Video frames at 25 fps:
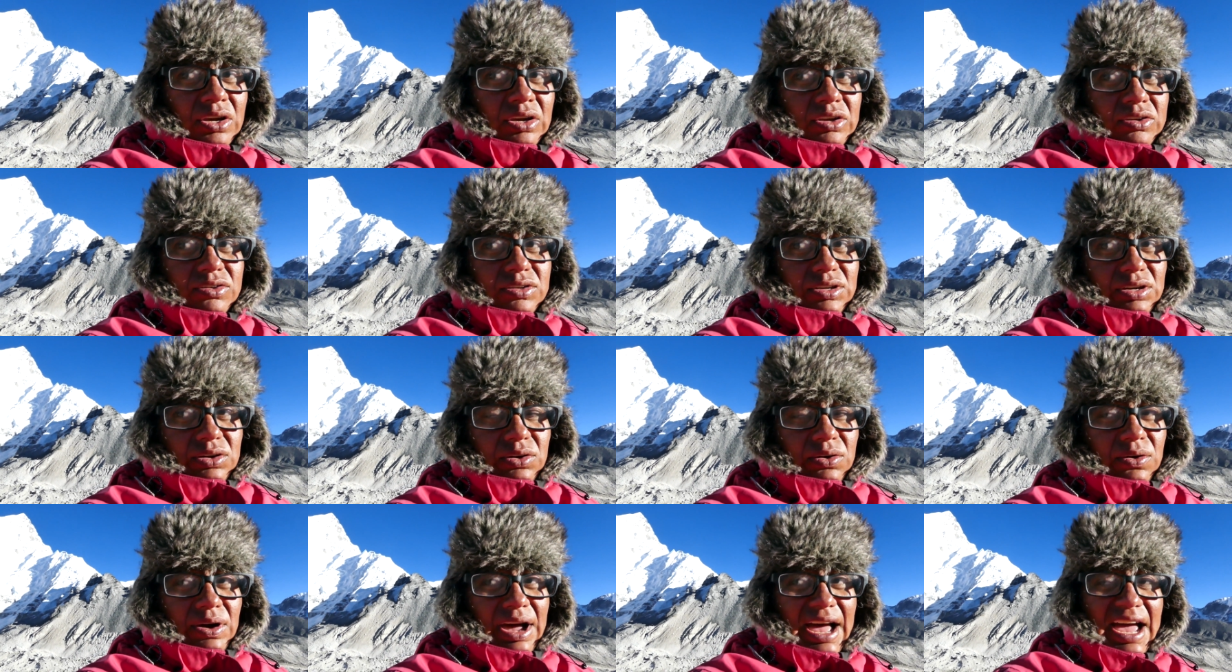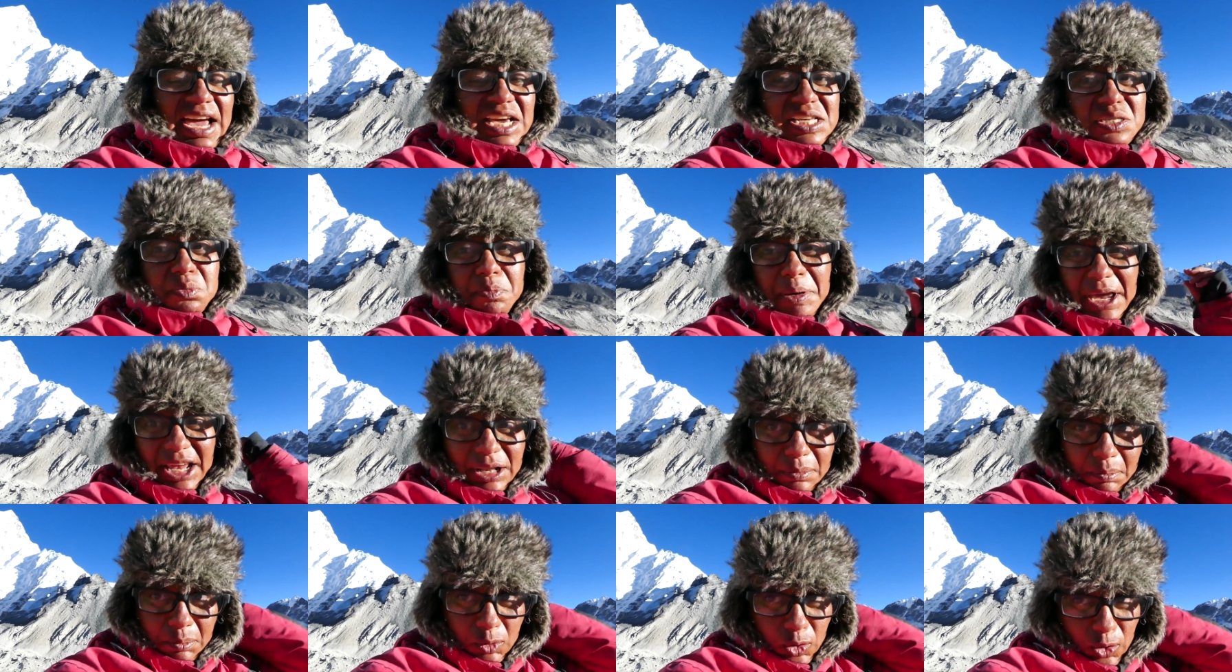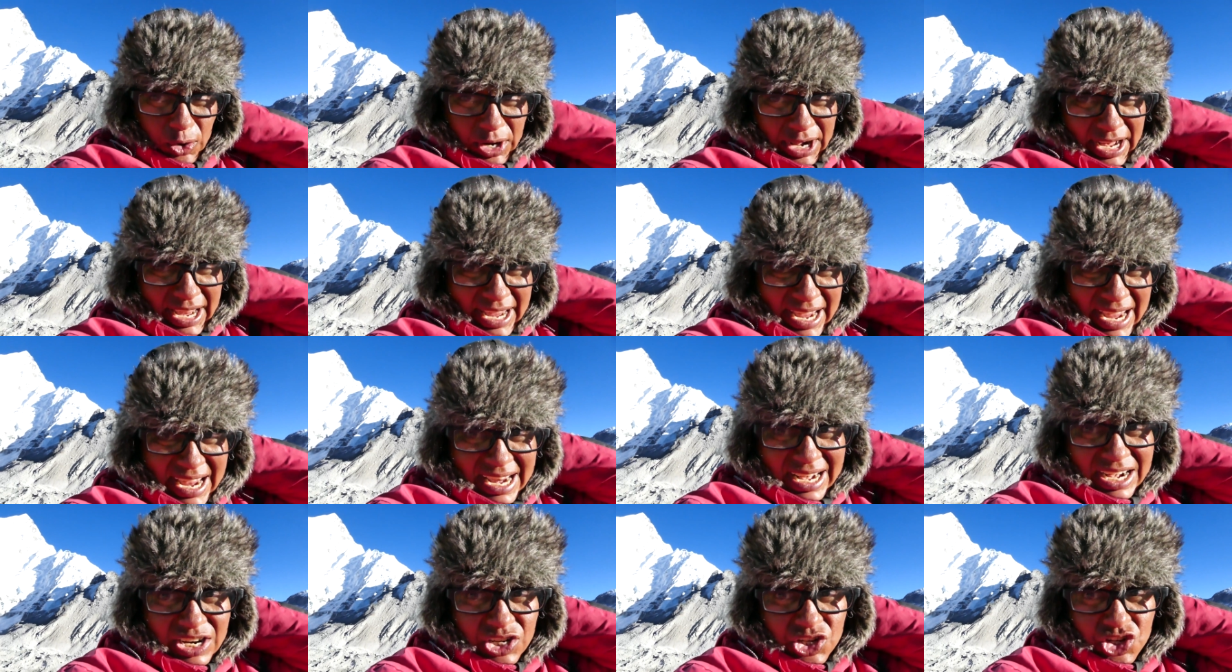so i spend more
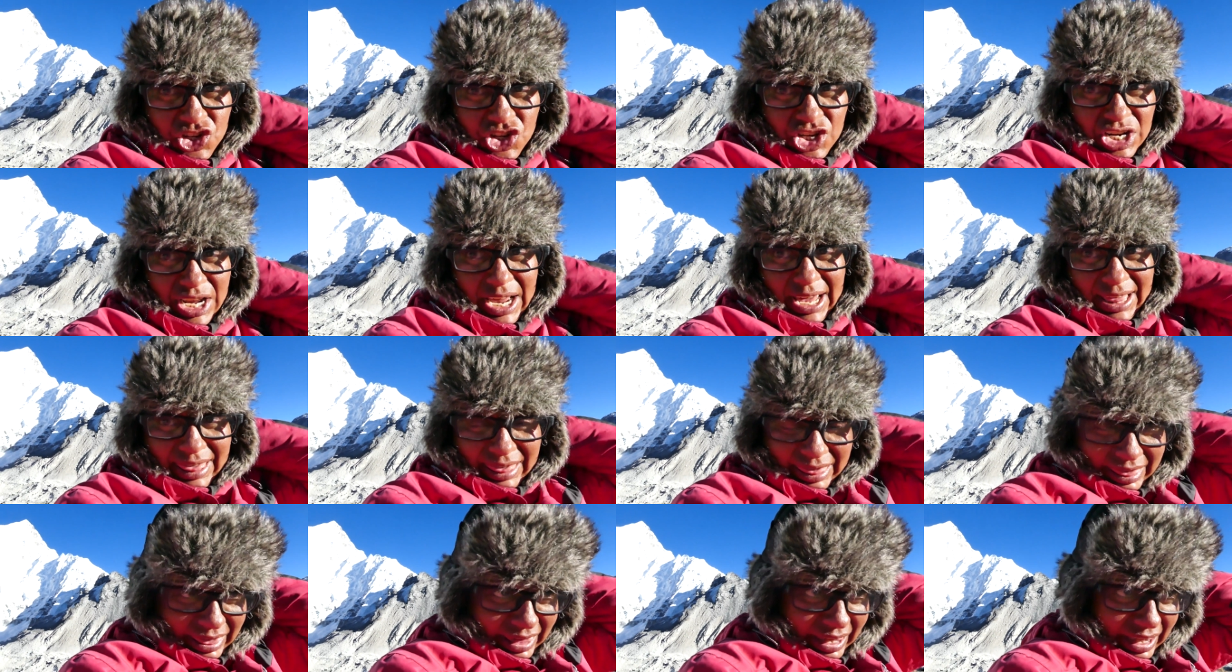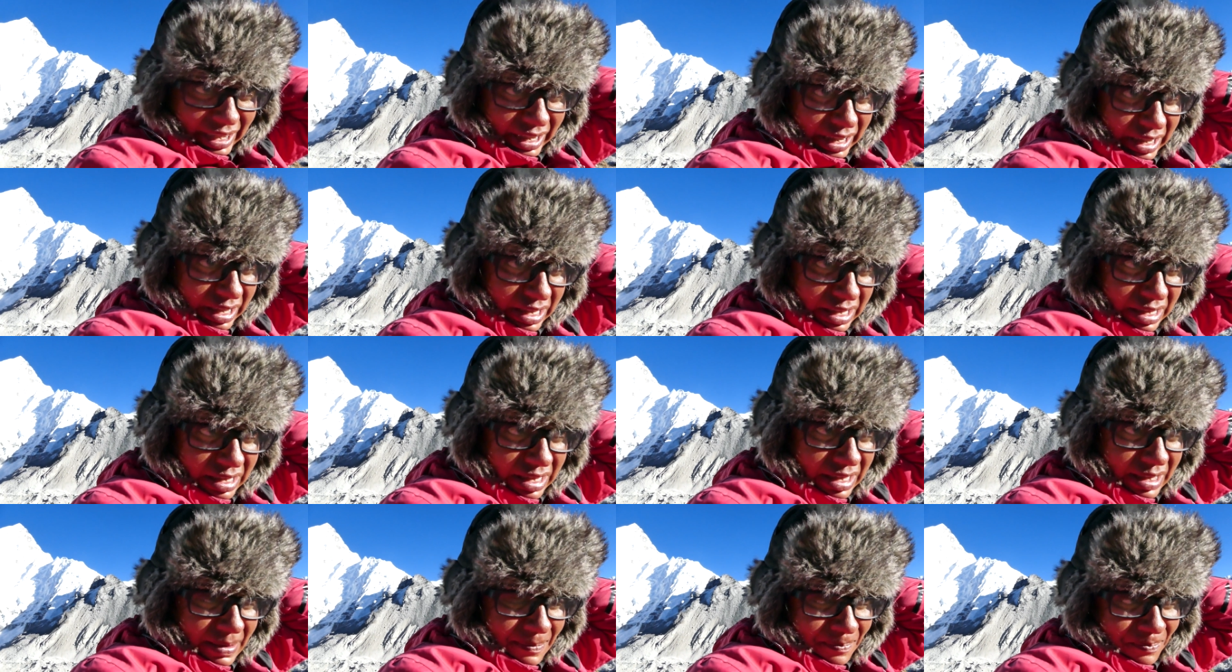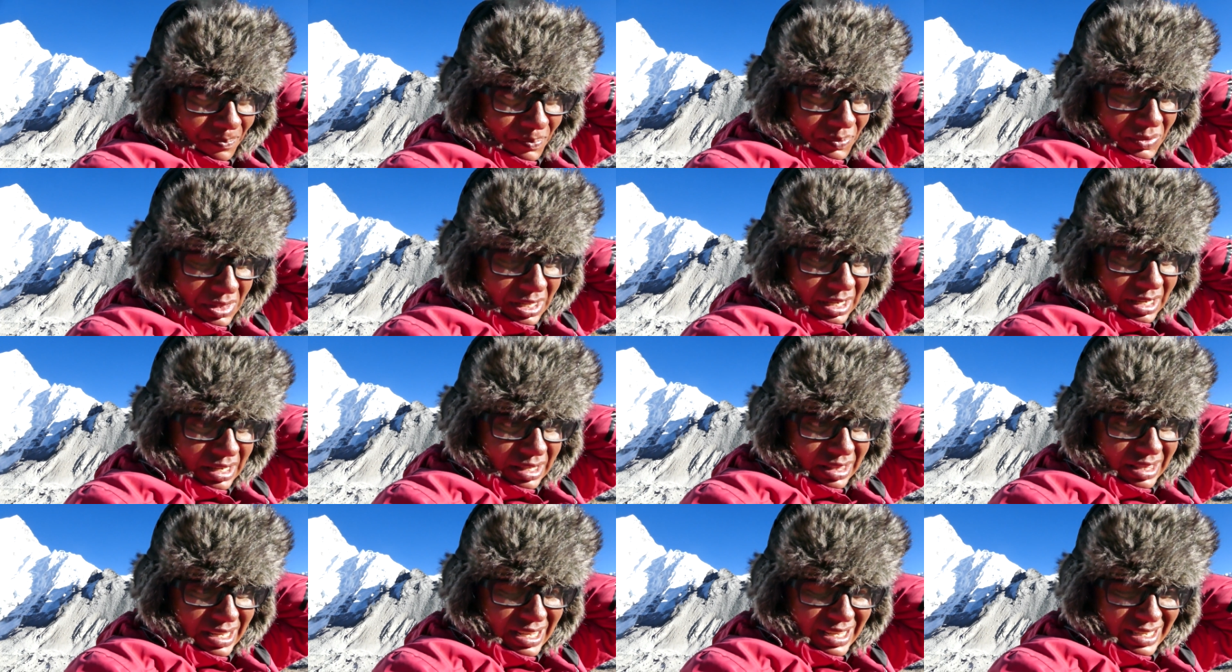energy i think
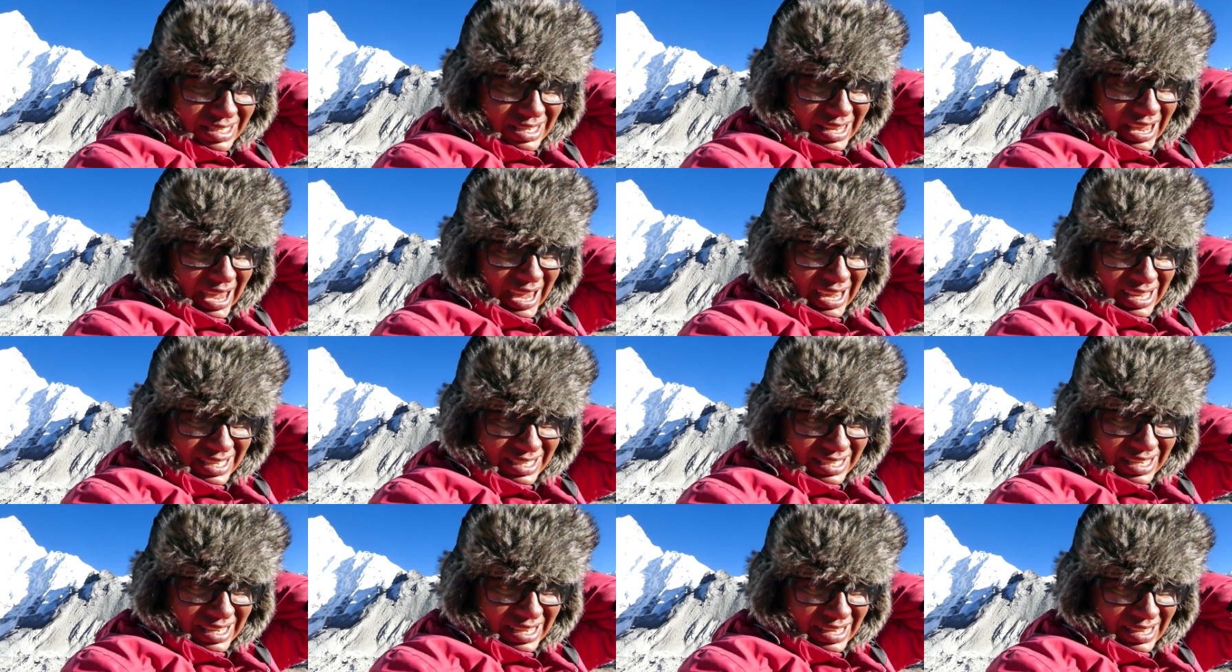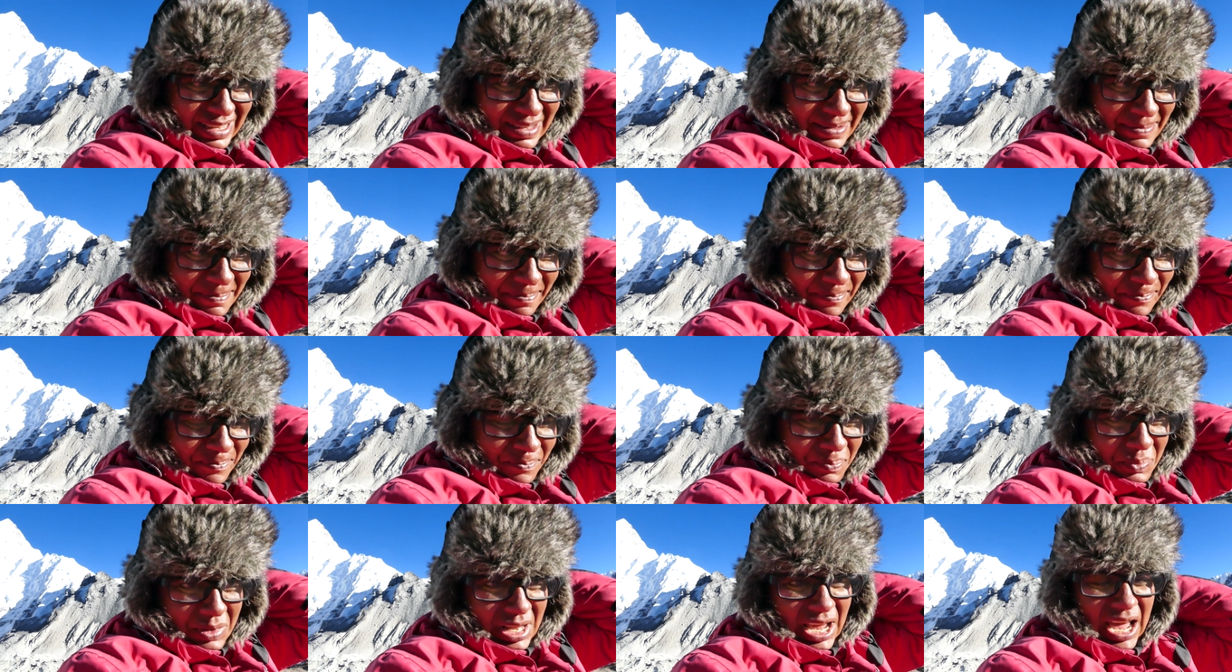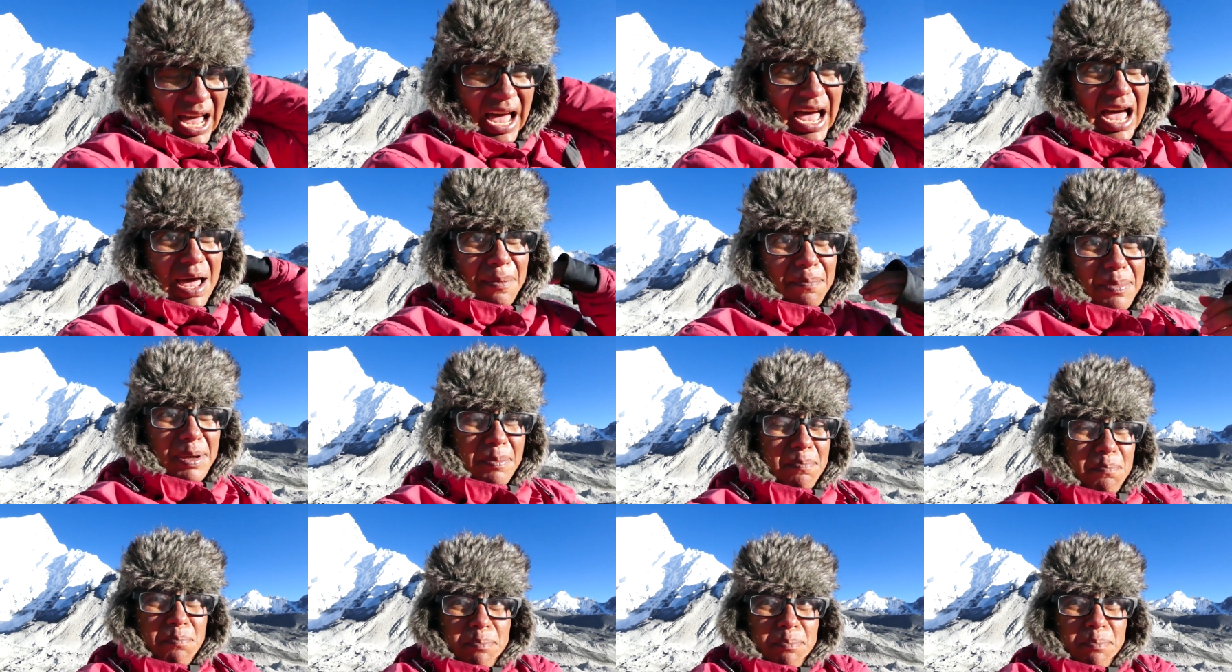these days i have been